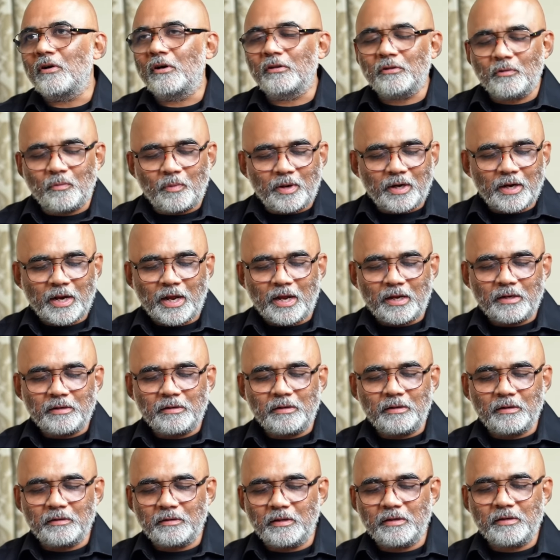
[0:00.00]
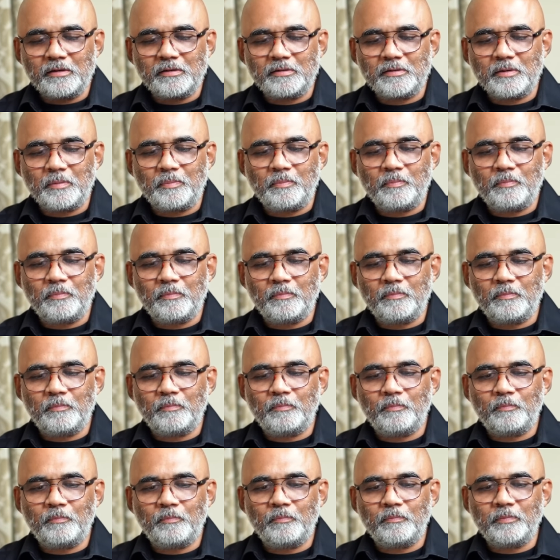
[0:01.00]
On the one hand, there is a
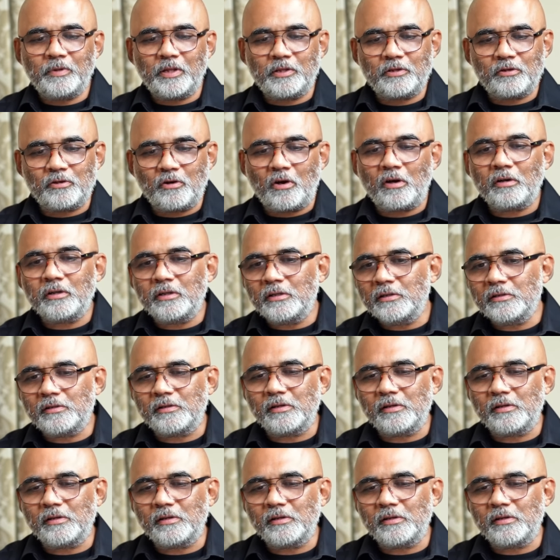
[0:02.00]
there's an audience,